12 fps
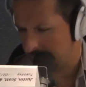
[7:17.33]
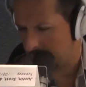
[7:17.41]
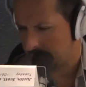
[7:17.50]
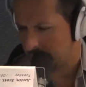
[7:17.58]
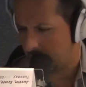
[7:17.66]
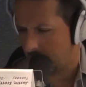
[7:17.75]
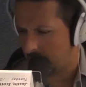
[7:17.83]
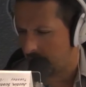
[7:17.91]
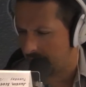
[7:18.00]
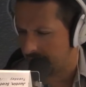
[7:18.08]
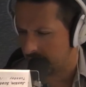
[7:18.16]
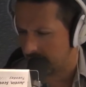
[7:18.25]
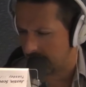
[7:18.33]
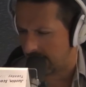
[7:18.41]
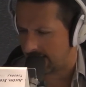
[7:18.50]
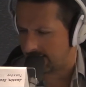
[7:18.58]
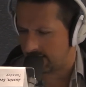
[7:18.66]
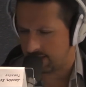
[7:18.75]
Justin, however,
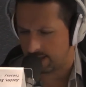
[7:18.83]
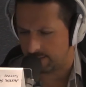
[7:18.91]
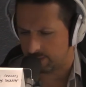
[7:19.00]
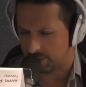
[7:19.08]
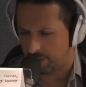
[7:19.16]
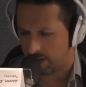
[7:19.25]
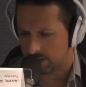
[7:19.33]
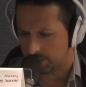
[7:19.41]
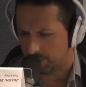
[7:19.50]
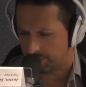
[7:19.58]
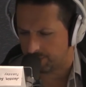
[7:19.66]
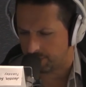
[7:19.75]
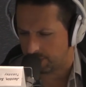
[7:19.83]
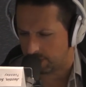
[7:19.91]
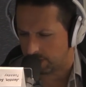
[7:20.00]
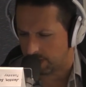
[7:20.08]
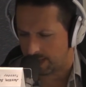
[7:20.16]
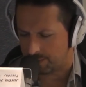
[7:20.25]
I didn't think it was possible for you to
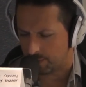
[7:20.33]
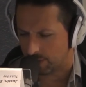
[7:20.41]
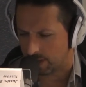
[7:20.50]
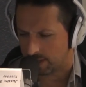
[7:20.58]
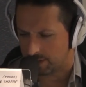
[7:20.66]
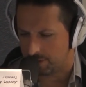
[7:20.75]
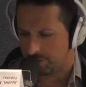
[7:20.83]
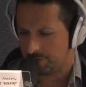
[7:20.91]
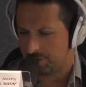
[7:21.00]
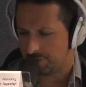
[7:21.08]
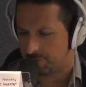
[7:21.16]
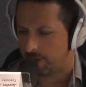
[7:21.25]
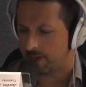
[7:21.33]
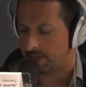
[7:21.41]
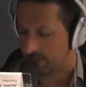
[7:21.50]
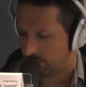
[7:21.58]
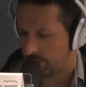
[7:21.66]
look any more like a douche, but here